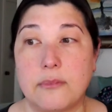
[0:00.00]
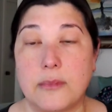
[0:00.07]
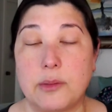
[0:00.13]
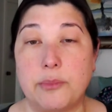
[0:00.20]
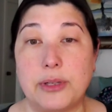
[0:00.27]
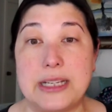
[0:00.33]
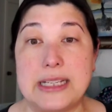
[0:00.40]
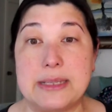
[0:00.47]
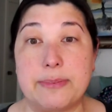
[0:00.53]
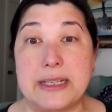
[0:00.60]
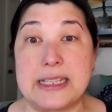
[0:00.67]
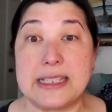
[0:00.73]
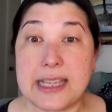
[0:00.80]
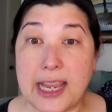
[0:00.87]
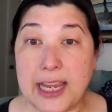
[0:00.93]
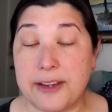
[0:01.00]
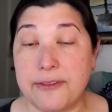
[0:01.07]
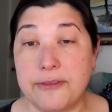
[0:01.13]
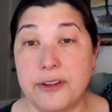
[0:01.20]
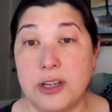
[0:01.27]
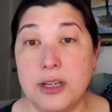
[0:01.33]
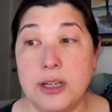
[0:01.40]
please be safe
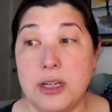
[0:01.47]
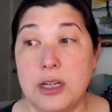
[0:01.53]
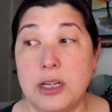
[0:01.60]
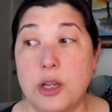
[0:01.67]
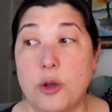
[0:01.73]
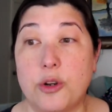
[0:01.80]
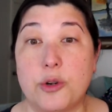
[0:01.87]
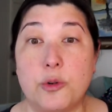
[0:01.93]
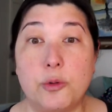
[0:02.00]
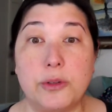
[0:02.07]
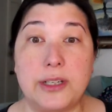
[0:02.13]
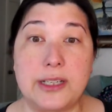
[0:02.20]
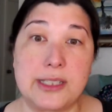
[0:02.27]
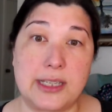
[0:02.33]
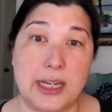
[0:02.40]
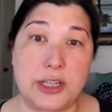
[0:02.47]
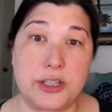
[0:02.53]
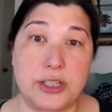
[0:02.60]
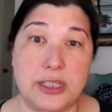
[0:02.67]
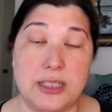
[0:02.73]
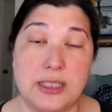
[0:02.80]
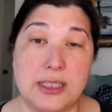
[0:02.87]
go to cooling
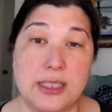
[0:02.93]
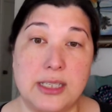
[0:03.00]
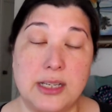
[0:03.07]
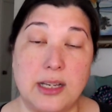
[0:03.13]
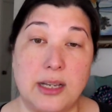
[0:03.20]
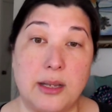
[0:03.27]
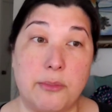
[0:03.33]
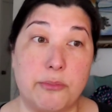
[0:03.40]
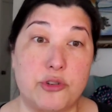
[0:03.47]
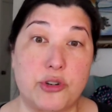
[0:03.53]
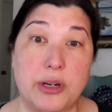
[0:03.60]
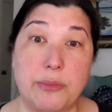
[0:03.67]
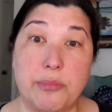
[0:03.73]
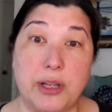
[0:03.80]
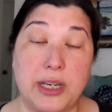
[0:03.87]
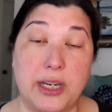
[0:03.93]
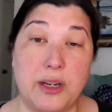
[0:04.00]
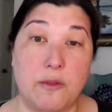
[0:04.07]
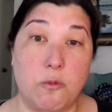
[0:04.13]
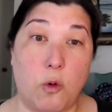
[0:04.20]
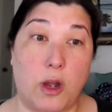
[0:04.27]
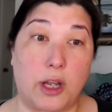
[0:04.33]
stations, um, drink plenty
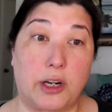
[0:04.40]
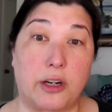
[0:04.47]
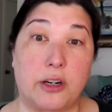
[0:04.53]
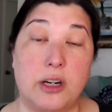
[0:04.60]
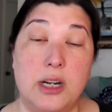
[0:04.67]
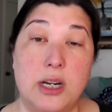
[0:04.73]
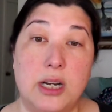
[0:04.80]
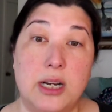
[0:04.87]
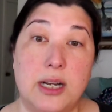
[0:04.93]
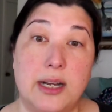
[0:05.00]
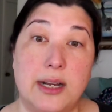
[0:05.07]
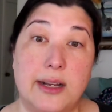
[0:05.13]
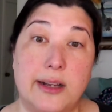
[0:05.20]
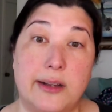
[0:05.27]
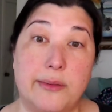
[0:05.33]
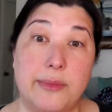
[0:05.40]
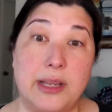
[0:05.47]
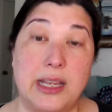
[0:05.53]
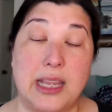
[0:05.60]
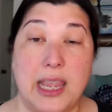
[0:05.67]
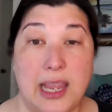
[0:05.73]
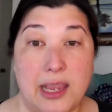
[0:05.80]
of water. Um,
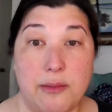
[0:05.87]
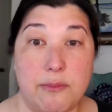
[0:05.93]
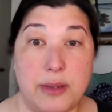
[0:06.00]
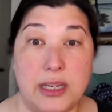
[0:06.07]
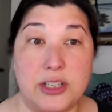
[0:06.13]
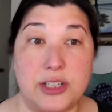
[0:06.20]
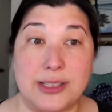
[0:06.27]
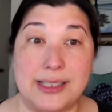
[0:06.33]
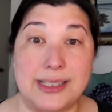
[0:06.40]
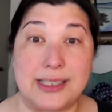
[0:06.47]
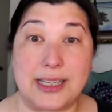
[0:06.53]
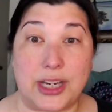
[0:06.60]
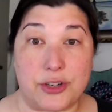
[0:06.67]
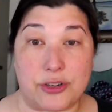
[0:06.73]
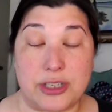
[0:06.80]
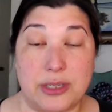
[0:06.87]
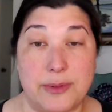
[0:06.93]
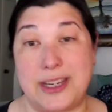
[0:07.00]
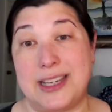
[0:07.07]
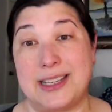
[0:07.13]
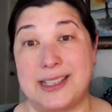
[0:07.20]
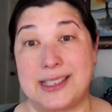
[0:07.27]
it can be just as dangerous to
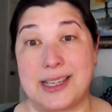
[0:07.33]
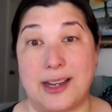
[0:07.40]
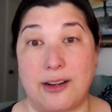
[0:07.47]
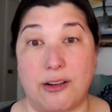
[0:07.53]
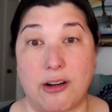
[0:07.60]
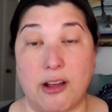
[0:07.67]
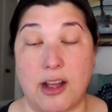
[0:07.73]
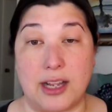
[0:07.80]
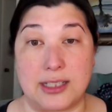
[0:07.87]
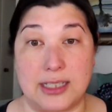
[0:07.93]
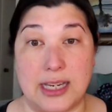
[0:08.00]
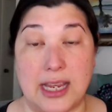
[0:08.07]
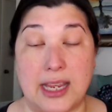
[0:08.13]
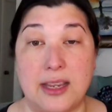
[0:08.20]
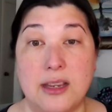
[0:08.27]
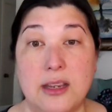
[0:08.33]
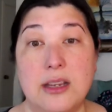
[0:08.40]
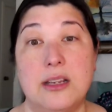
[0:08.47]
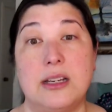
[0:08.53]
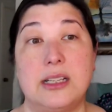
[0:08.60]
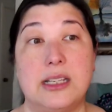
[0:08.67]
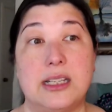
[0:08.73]
be inside on a hot day
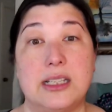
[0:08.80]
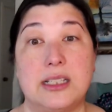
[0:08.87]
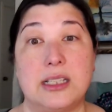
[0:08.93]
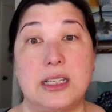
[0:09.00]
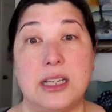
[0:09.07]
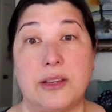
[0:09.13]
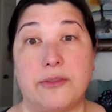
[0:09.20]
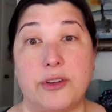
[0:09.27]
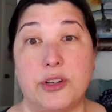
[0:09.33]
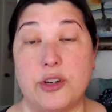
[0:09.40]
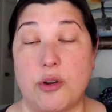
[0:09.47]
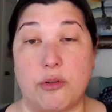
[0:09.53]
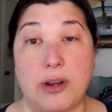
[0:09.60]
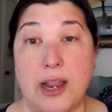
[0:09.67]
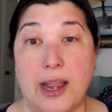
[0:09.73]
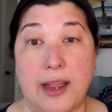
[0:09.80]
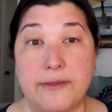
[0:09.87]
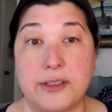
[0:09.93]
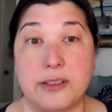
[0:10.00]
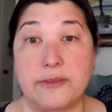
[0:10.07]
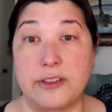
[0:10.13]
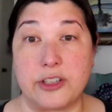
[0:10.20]
in, if you don't have
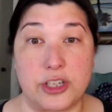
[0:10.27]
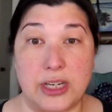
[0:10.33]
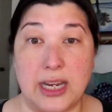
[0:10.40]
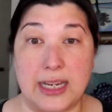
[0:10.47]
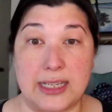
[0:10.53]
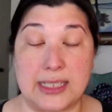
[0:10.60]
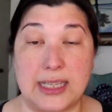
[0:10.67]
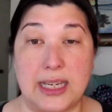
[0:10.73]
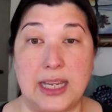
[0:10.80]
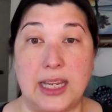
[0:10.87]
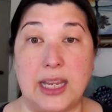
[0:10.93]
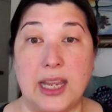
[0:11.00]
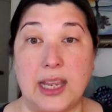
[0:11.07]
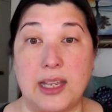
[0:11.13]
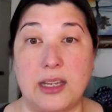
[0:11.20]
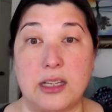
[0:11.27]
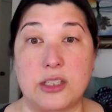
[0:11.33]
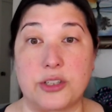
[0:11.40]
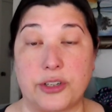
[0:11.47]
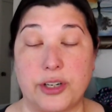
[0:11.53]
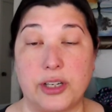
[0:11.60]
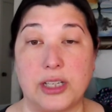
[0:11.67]
sufficient AC and
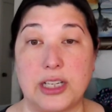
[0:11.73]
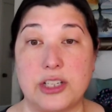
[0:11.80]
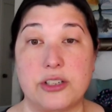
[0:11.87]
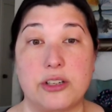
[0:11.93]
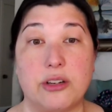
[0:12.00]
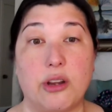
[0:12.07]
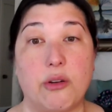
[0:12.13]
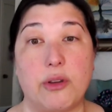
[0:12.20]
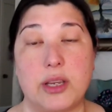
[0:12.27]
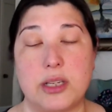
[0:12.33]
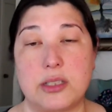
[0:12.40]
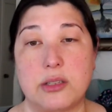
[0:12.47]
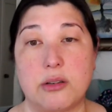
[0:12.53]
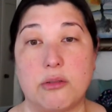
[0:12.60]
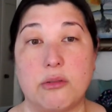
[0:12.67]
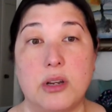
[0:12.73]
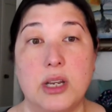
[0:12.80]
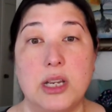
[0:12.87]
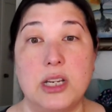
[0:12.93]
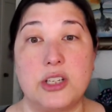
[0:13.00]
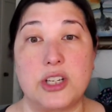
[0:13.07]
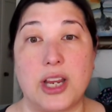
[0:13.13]
circulation going. So
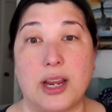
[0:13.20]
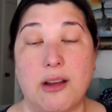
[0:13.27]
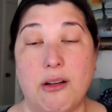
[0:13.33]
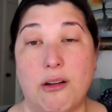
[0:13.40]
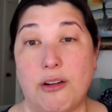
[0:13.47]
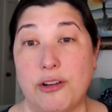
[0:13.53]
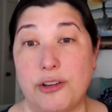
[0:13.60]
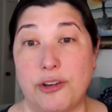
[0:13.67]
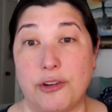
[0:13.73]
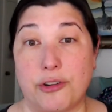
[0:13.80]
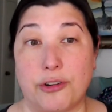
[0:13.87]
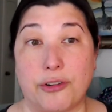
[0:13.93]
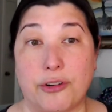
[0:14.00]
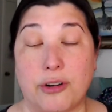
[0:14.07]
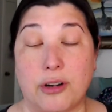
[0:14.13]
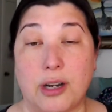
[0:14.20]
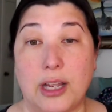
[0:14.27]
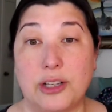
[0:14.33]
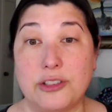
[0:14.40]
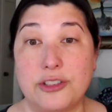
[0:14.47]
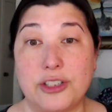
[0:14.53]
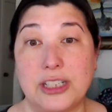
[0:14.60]
check on your
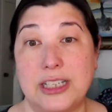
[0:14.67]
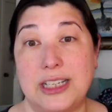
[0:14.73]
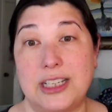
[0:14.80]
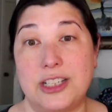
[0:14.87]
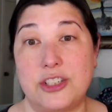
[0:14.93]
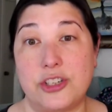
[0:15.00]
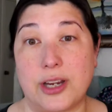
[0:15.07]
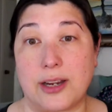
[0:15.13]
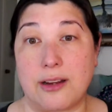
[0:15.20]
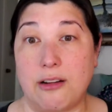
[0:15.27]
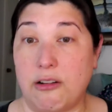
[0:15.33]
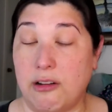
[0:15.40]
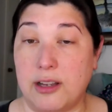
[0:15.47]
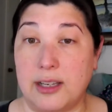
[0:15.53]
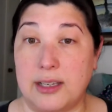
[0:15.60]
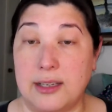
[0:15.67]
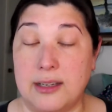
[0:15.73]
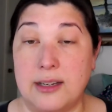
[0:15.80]
elderly, check on